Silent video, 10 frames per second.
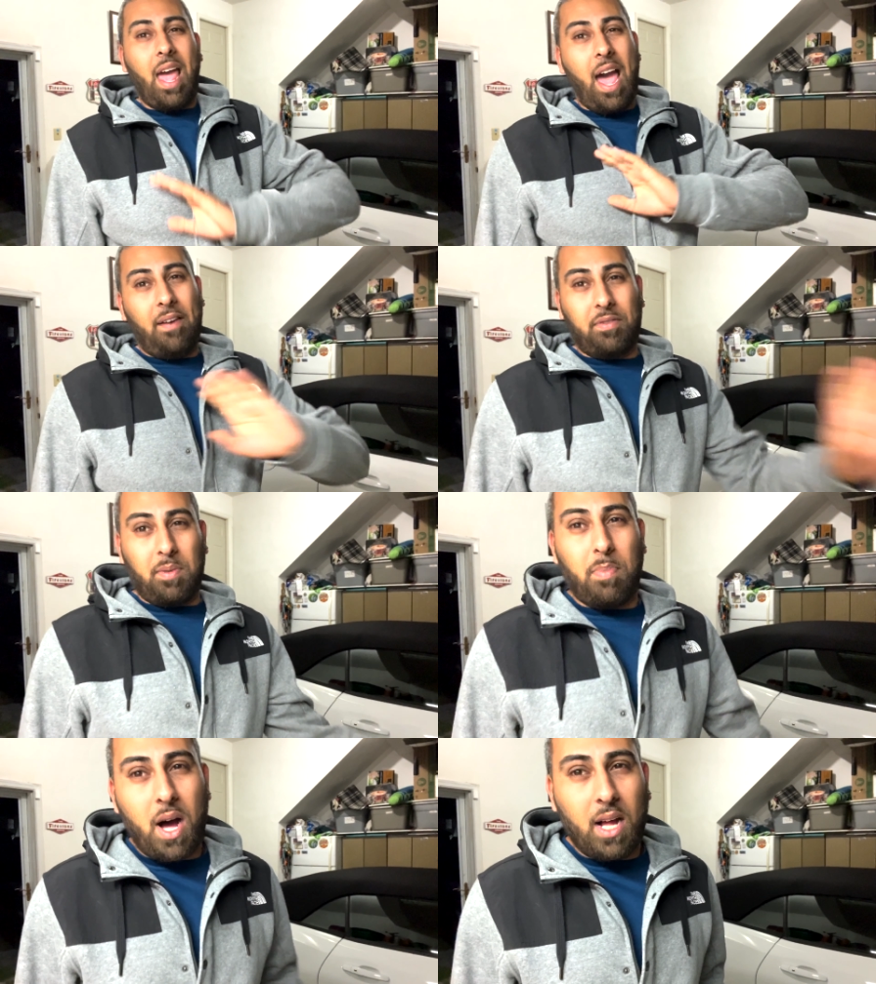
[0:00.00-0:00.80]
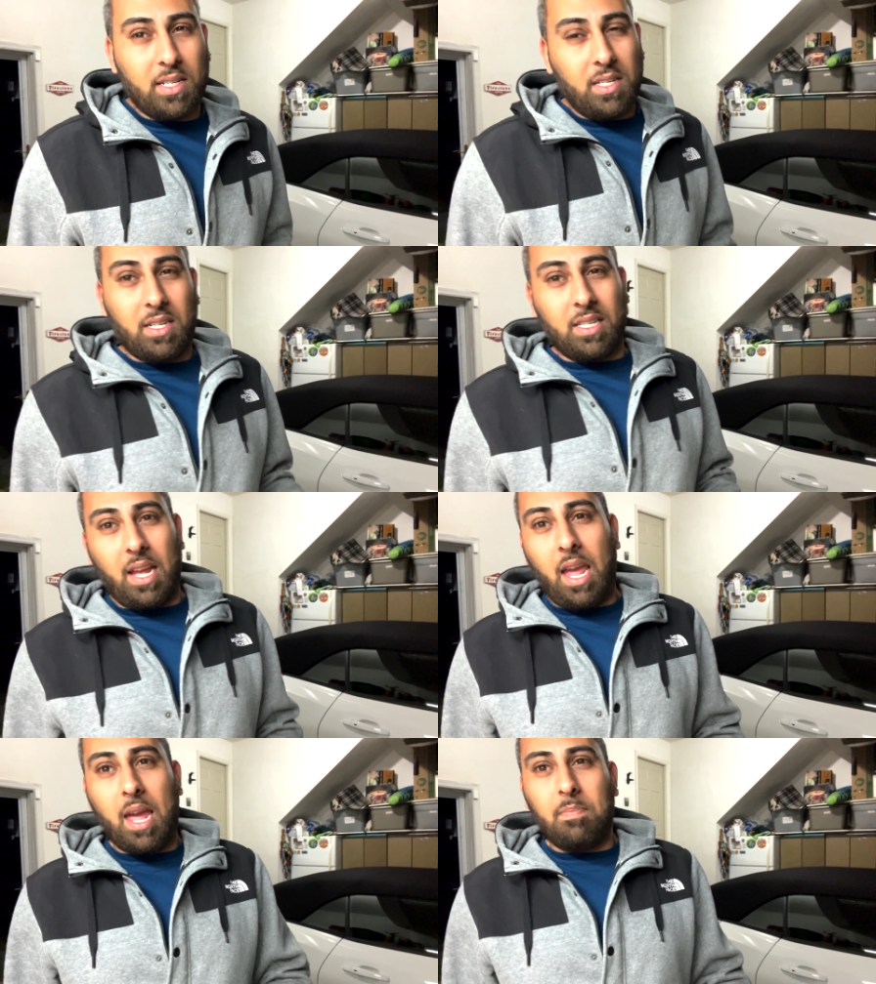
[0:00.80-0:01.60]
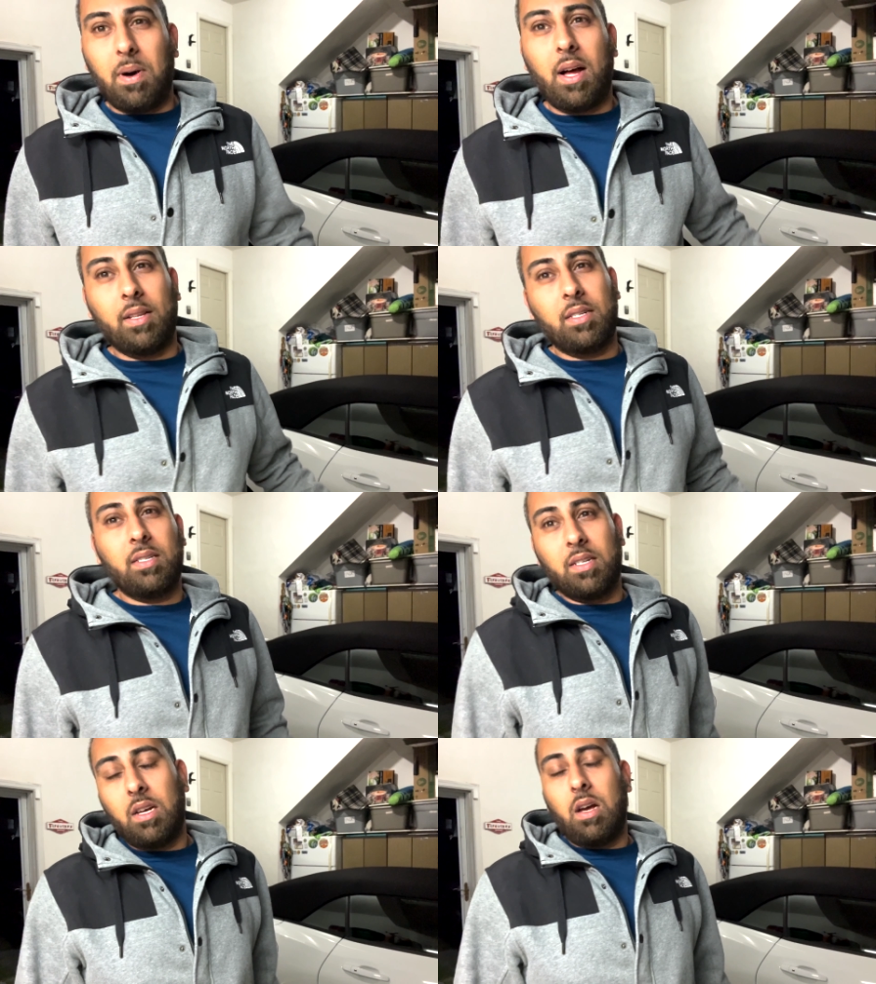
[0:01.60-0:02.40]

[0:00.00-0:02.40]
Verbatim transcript: after pollen, because I hate pollen.